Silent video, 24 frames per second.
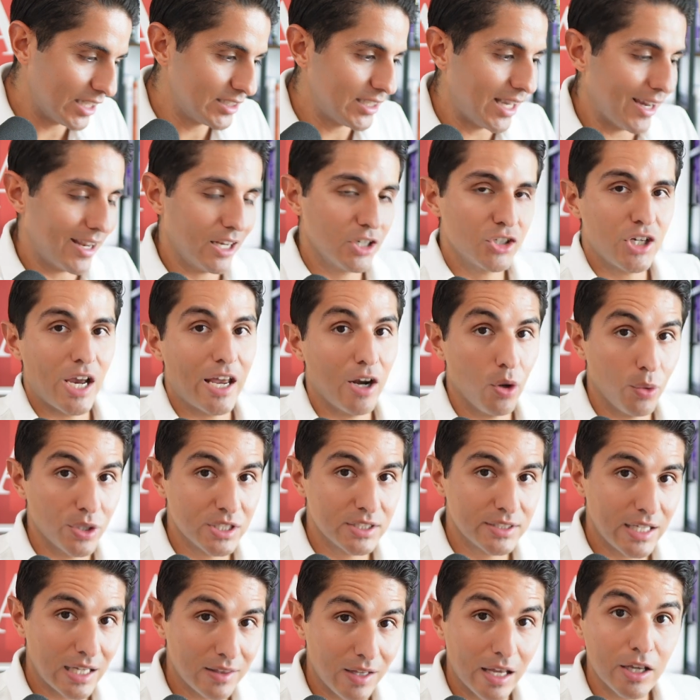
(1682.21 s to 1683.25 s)
a second channel
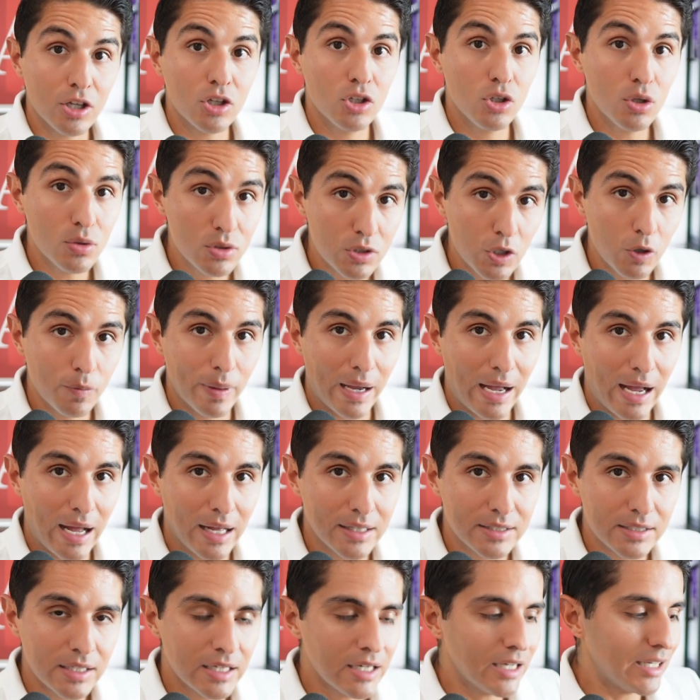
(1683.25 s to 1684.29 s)
instead, like YouTube
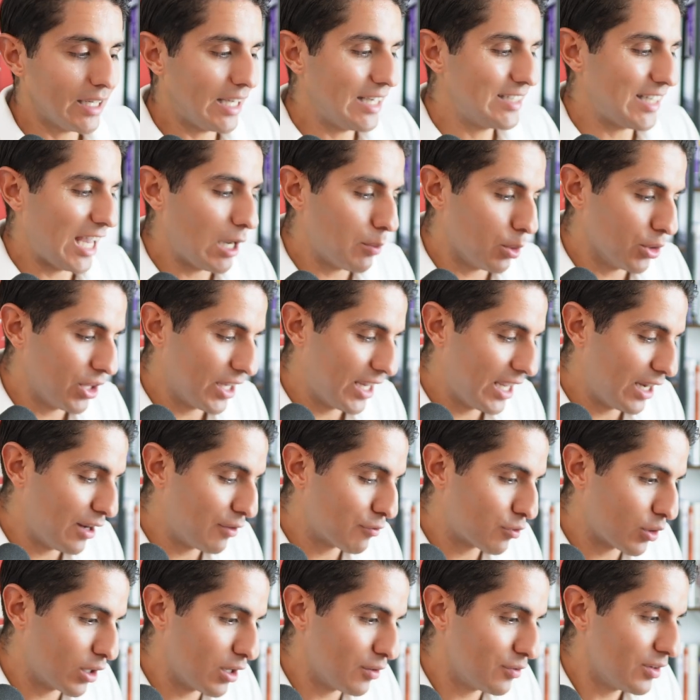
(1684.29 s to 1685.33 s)
ads, he's able to get in
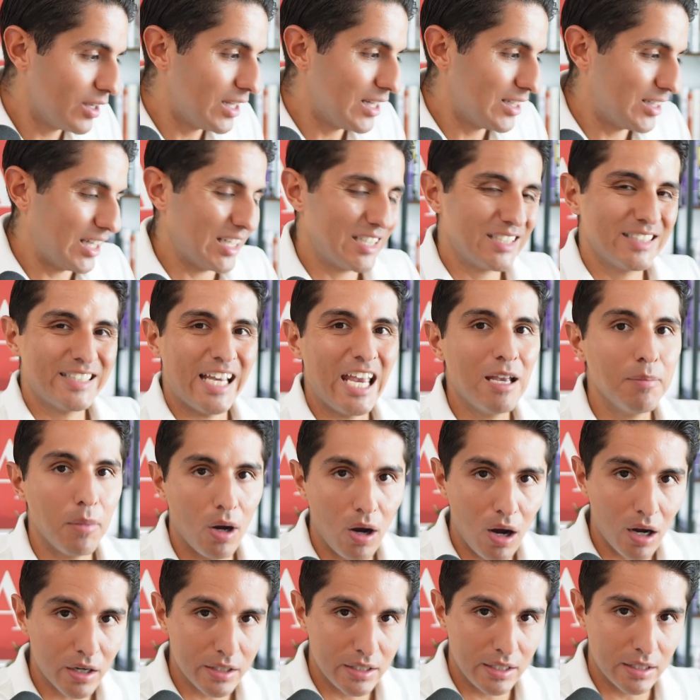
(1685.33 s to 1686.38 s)
front of the same
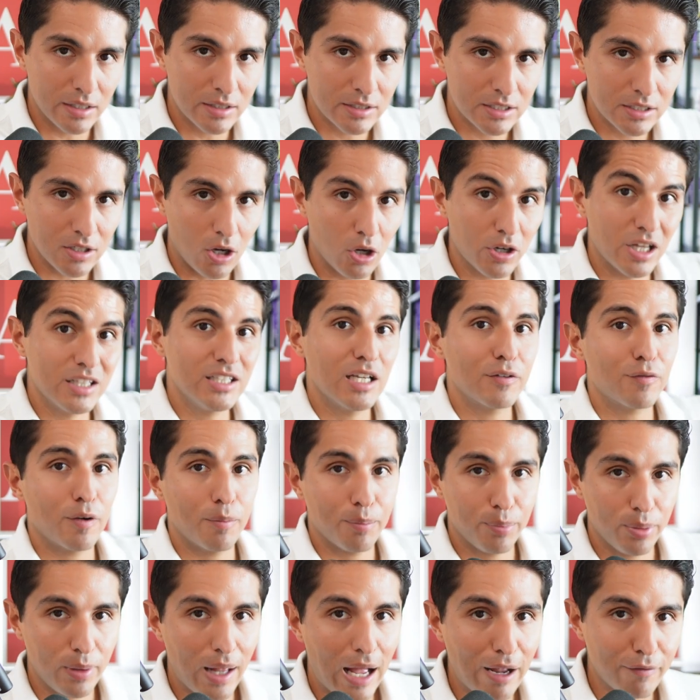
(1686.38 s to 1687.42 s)
audience on a
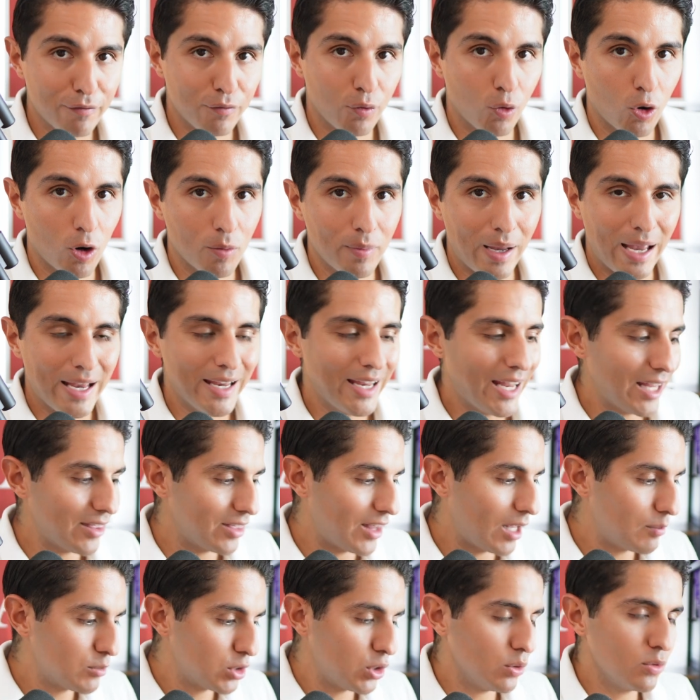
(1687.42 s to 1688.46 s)
different platform and get
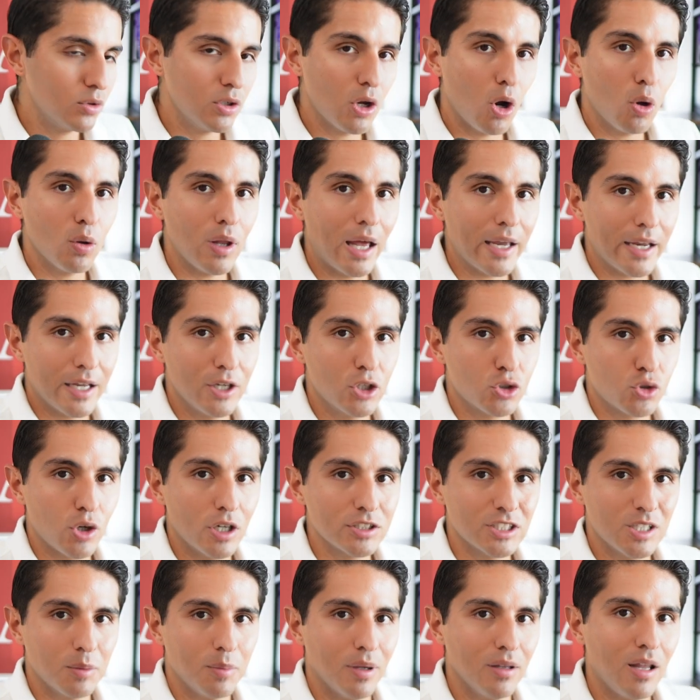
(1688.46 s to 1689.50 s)
them to know, like, and
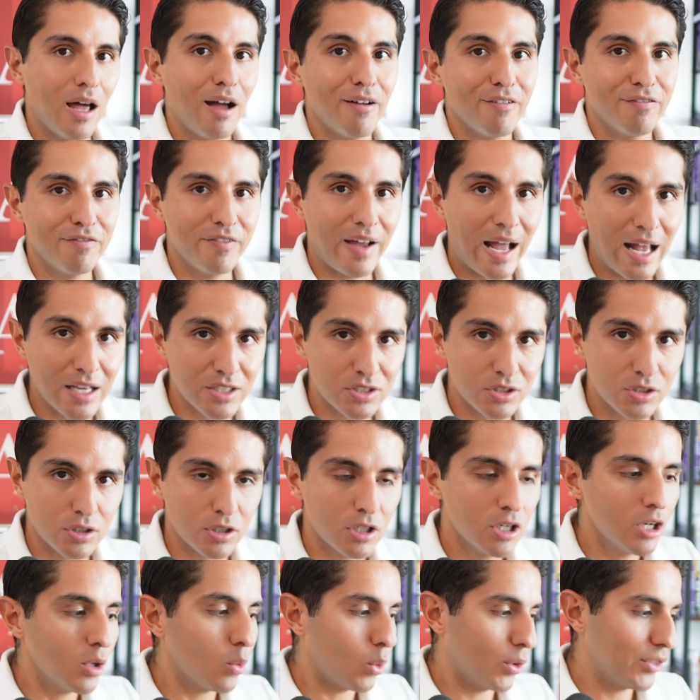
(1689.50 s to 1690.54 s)
trust him a lot
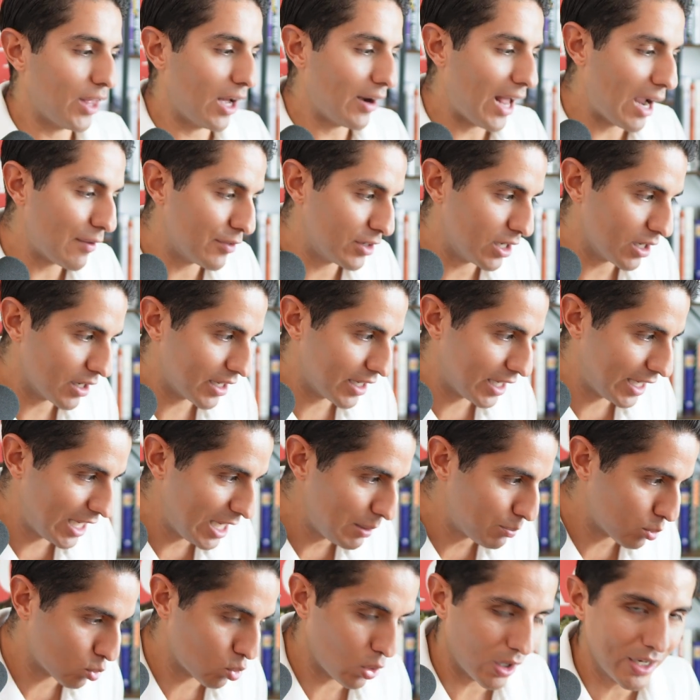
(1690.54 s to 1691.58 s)
faster without having to
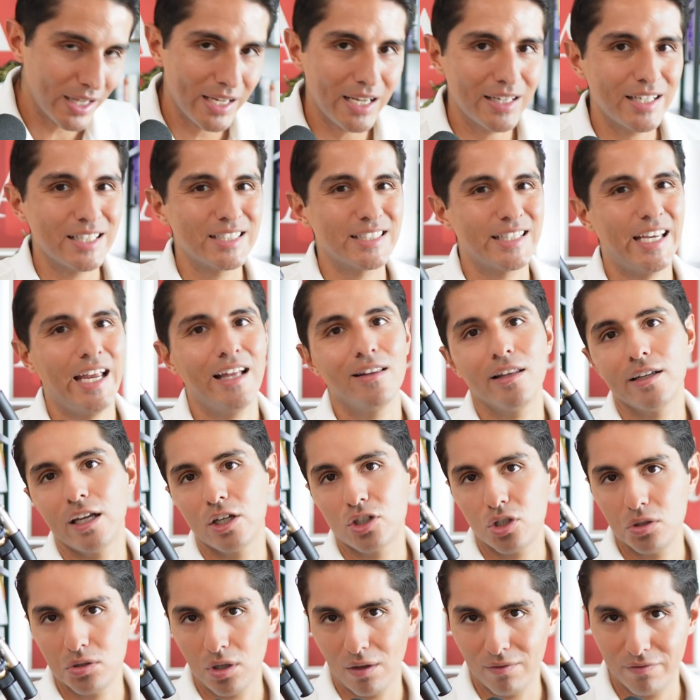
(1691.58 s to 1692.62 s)
keep running into scaling
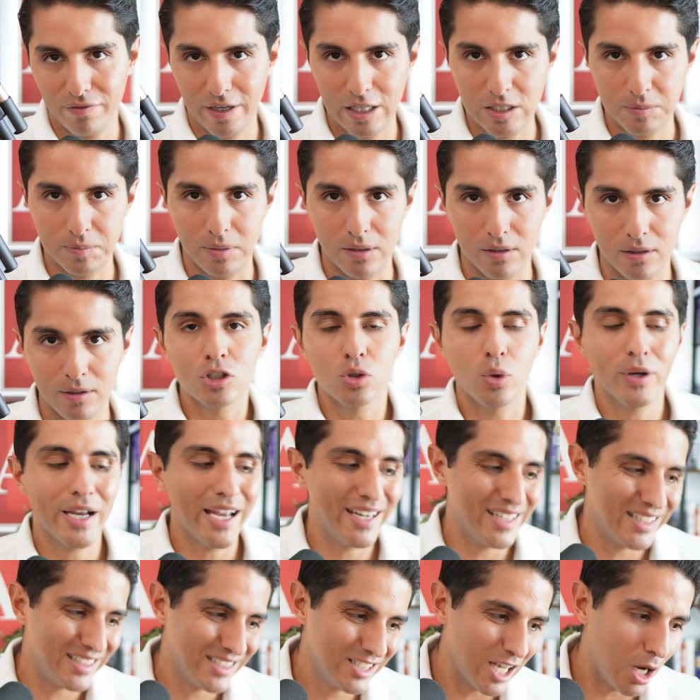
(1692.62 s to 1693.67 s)
issues on Facebook. So
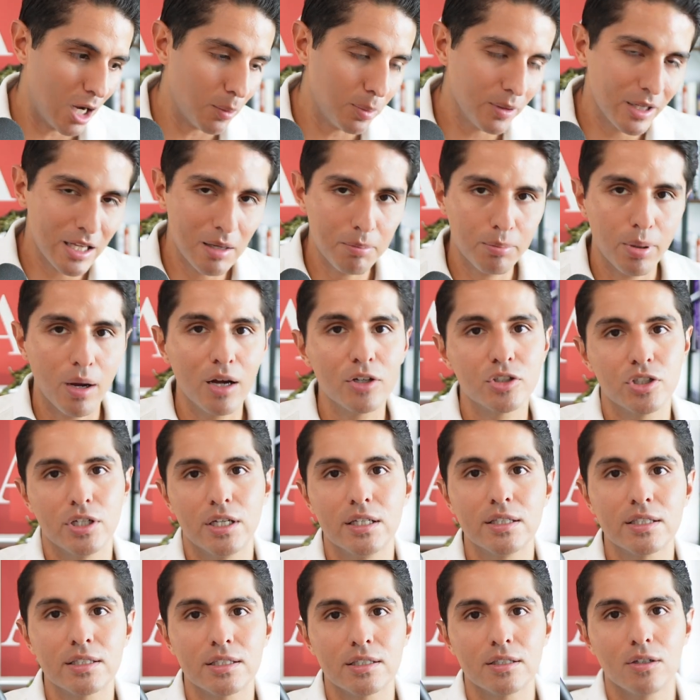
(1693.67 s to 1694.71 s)
again, doubling
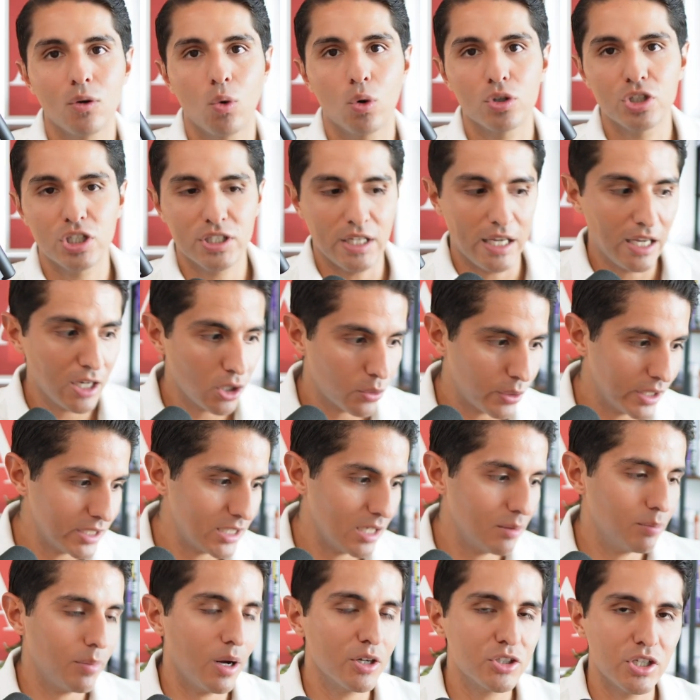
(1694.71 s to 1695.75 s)
budgets or just
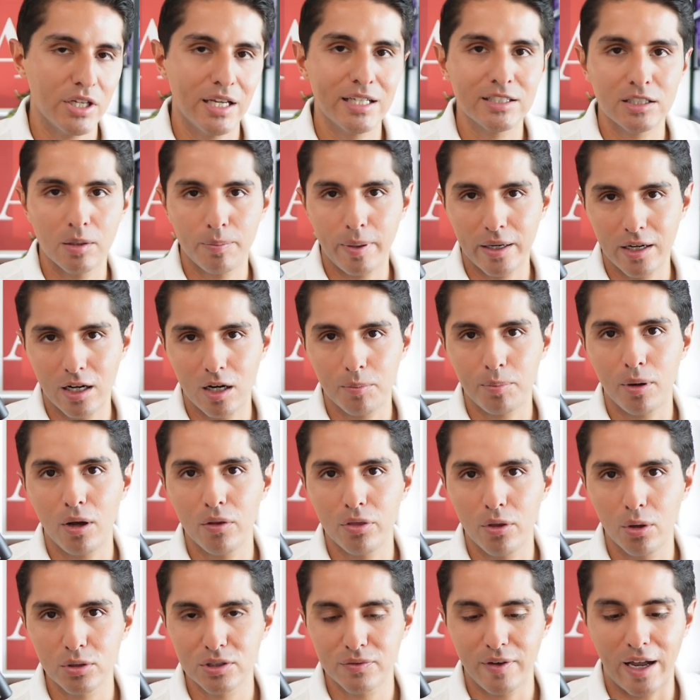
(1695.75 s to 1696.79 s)
increasing budget is dependent upon
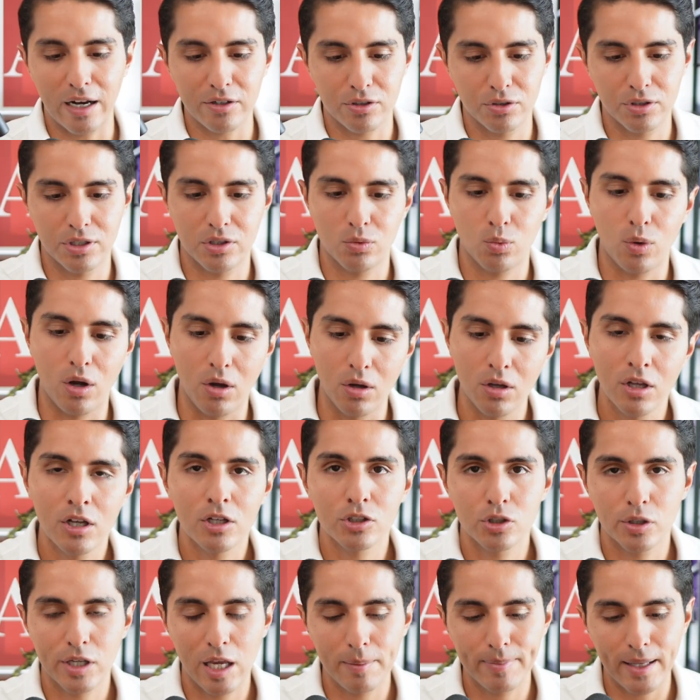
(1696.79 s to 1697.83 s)
those factors as well.
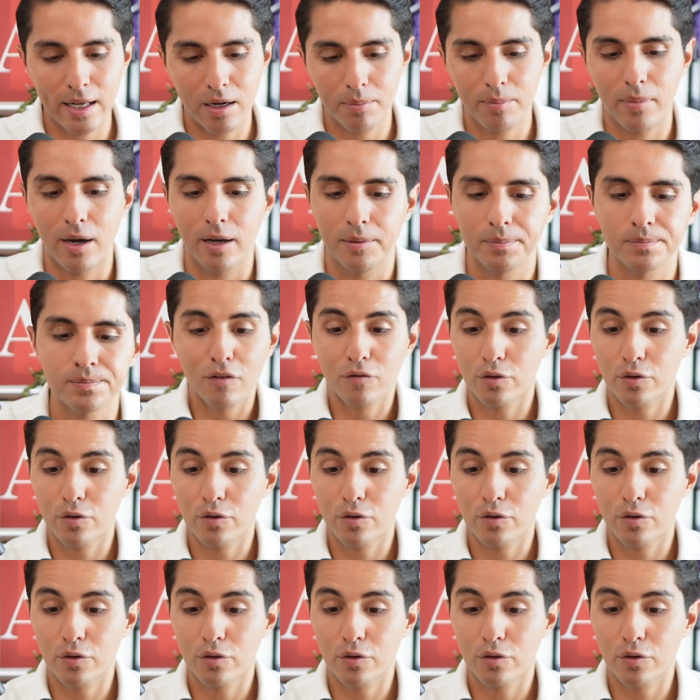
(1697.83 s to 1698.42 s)
So keep that in mind.